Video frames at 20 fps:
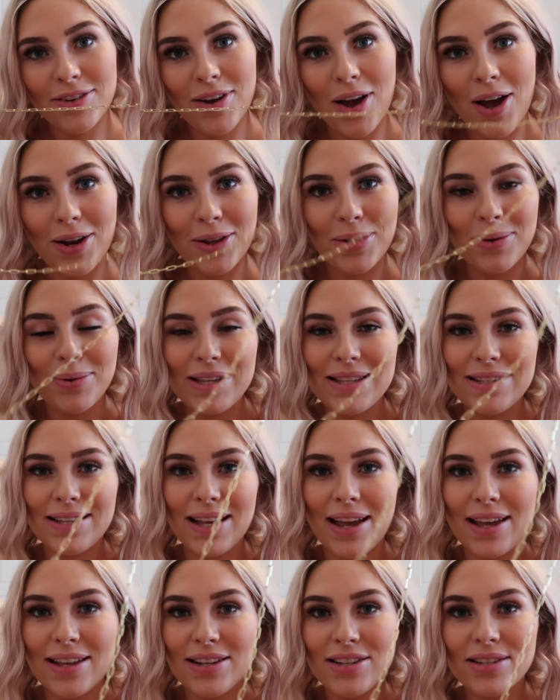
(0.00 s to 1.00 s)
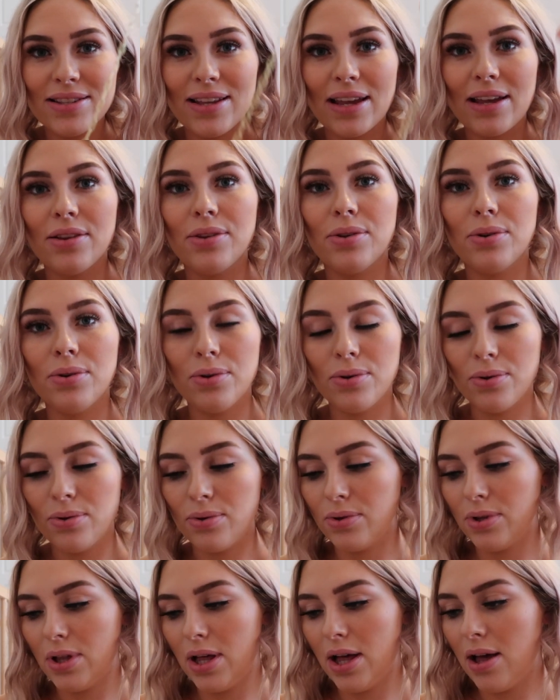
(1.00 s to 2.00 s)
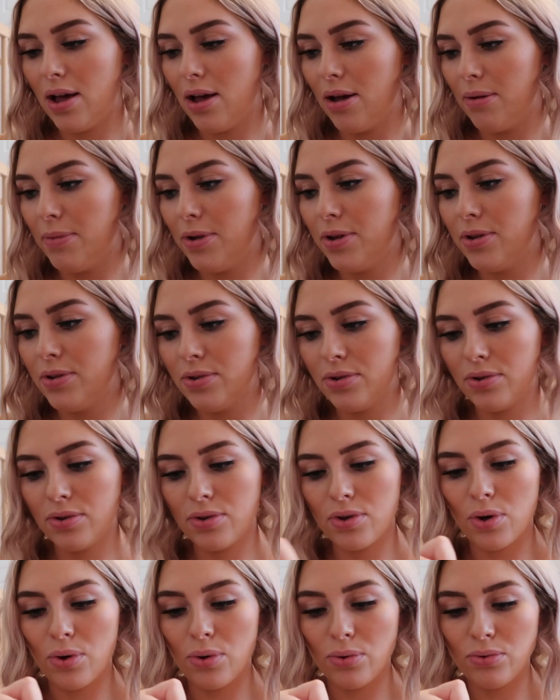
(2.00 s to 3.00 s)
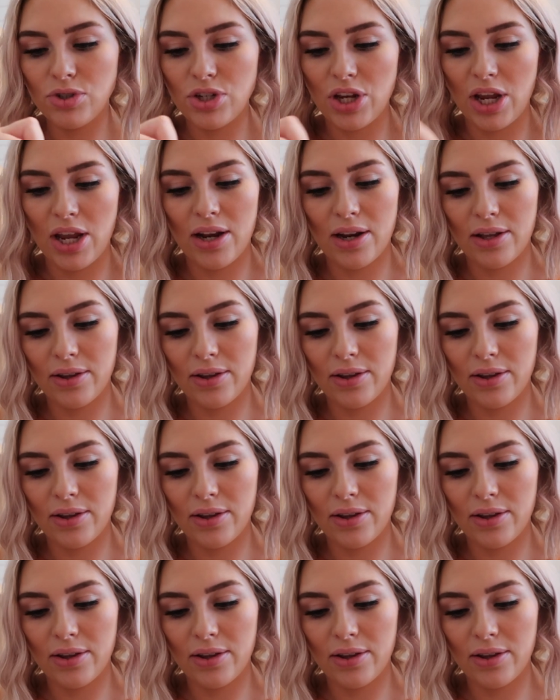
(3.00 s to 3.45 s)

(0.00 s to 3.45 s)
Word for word: Ana Luisa, it's just like a little um, gold chain.